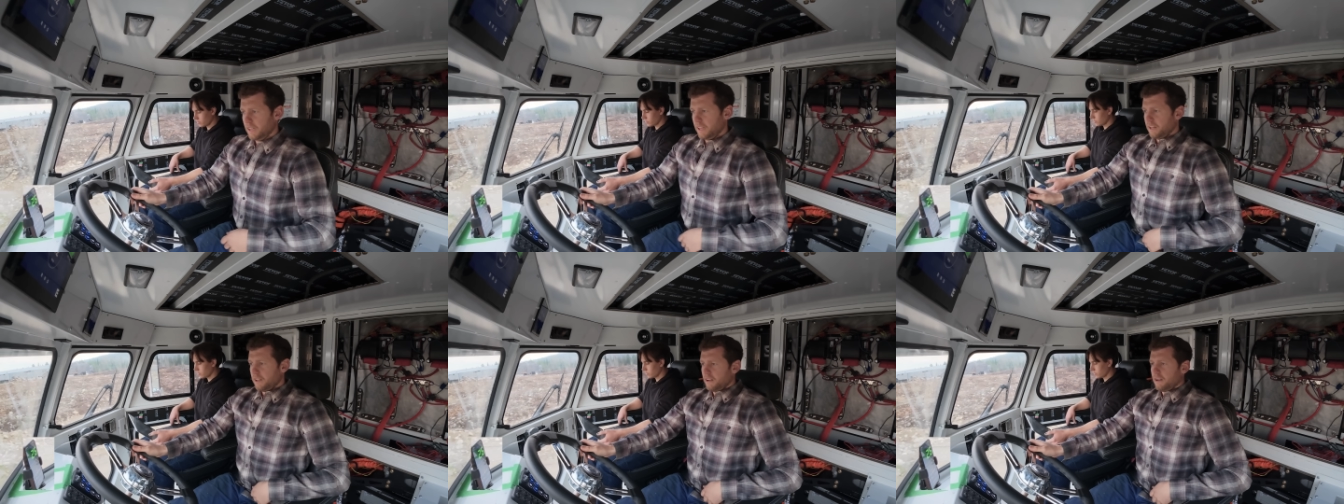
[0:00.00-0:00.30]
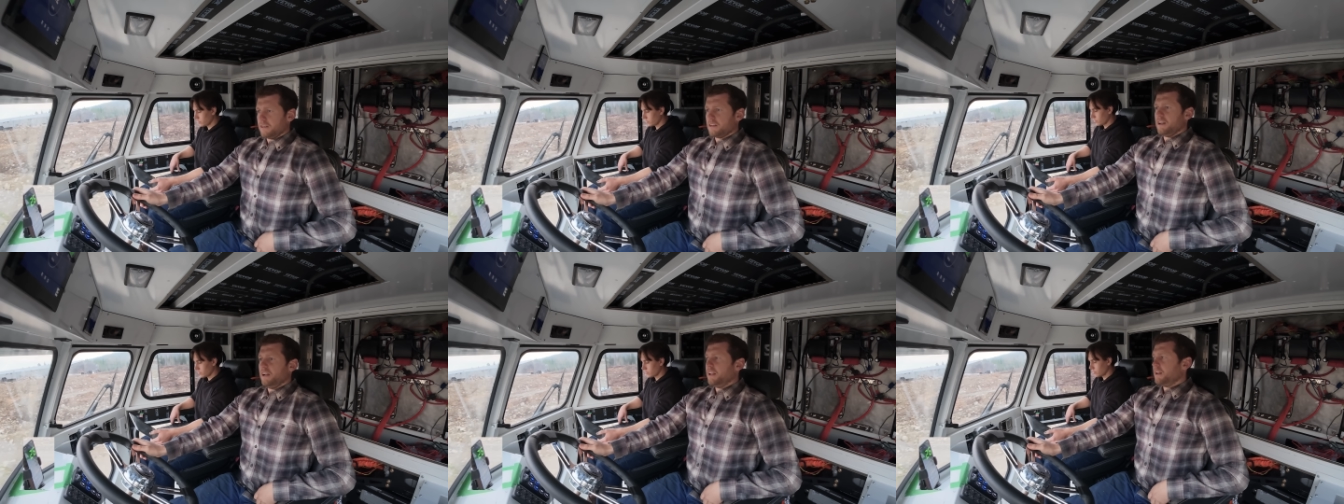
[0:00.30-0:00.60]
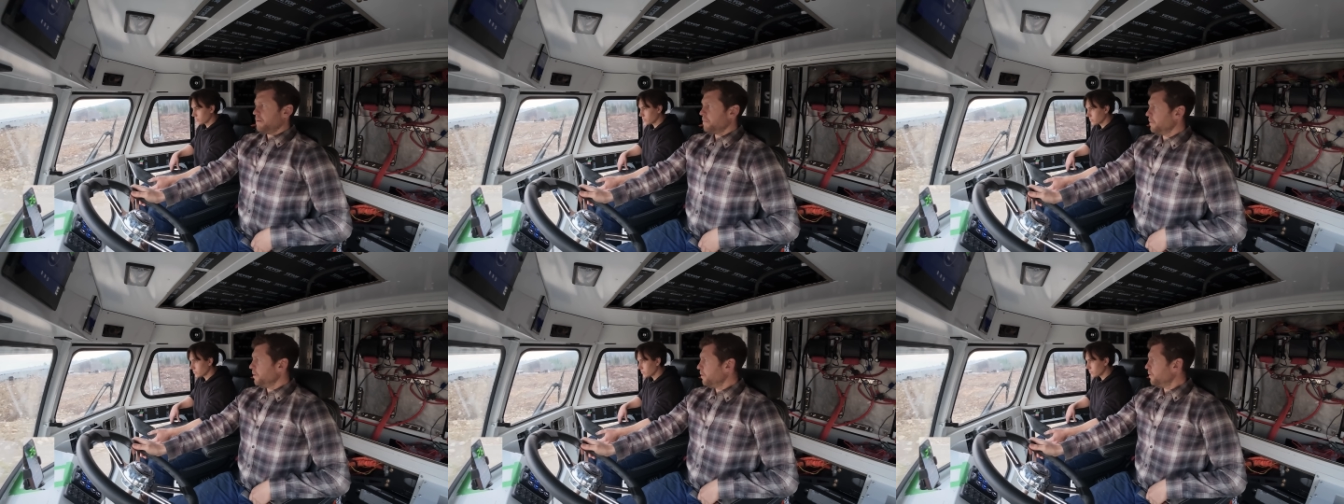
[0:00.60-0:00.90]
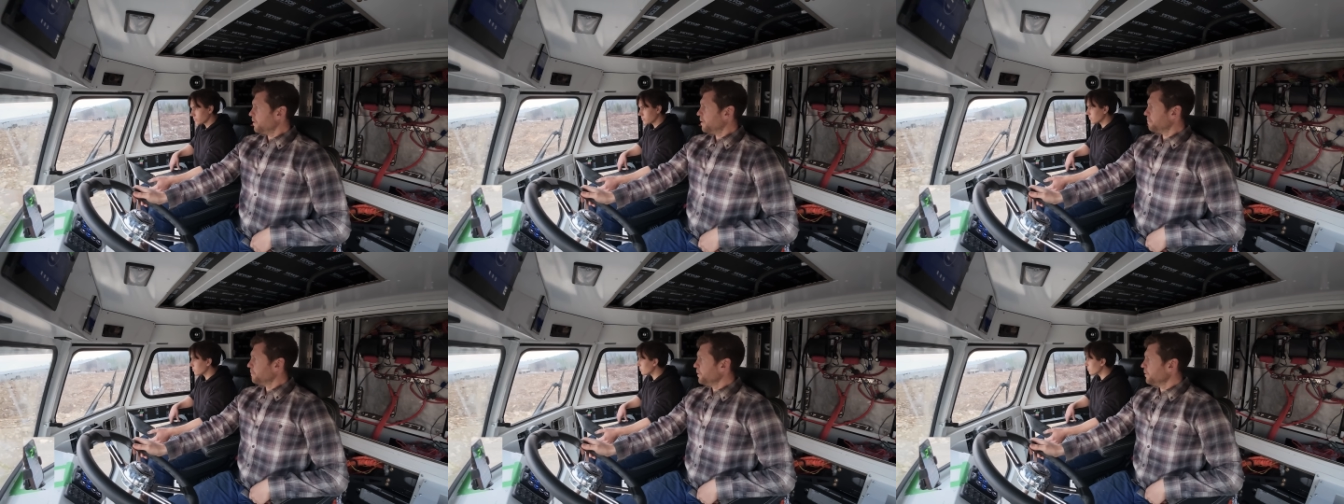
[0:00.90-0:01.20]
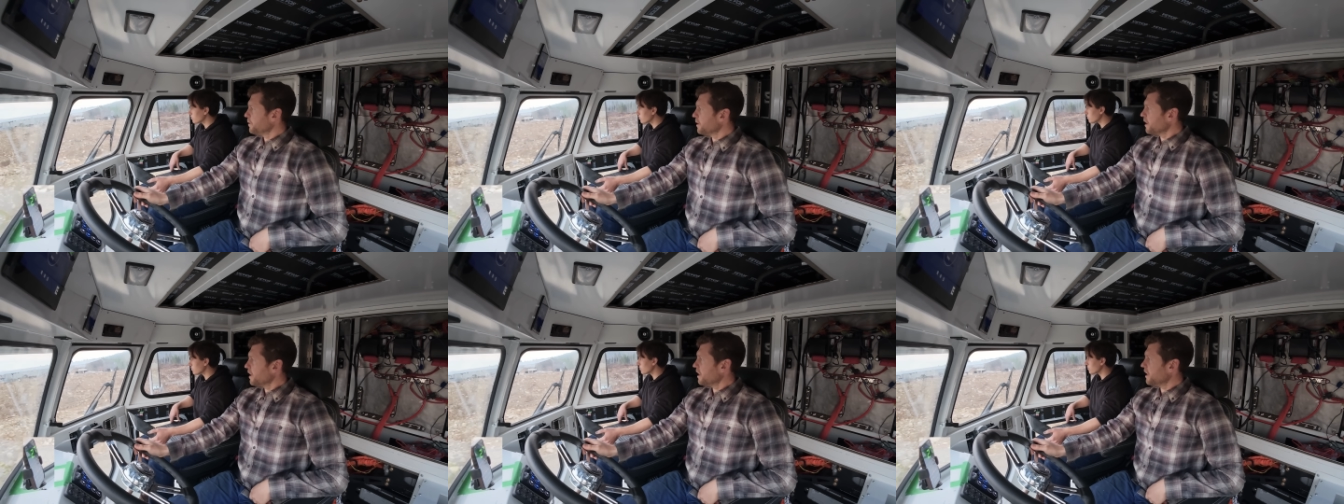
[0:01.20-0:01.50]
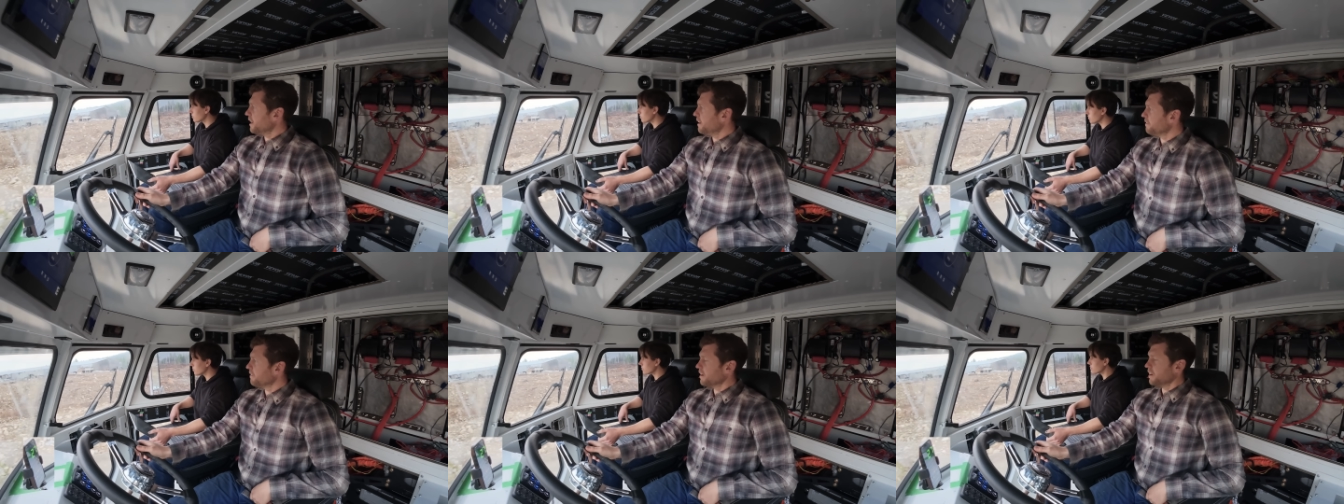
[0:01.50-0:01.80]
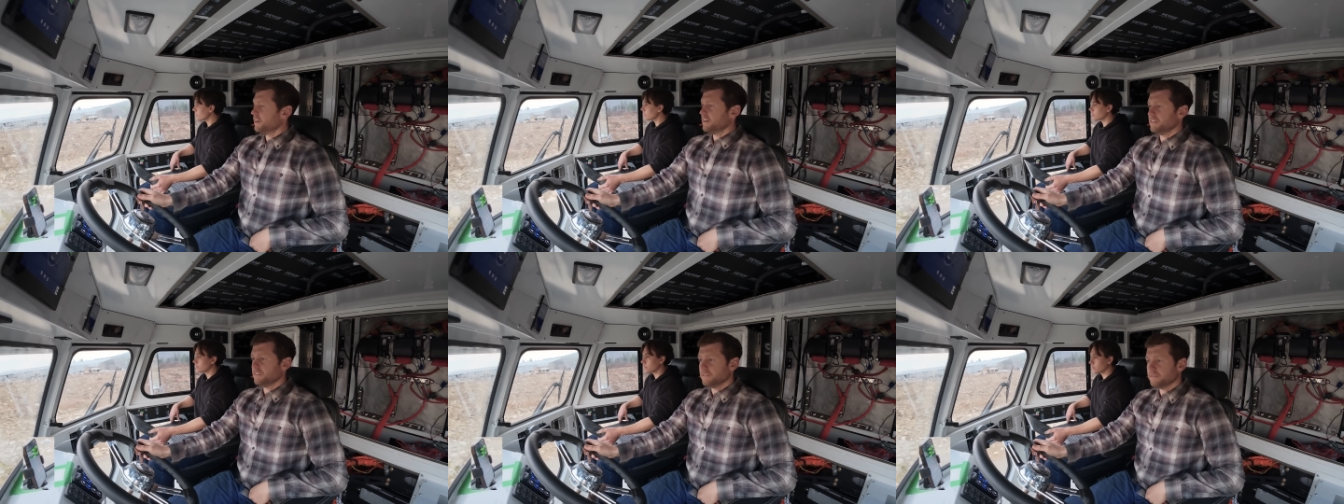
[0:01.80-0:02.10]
honk to let them know I'm doing a live run.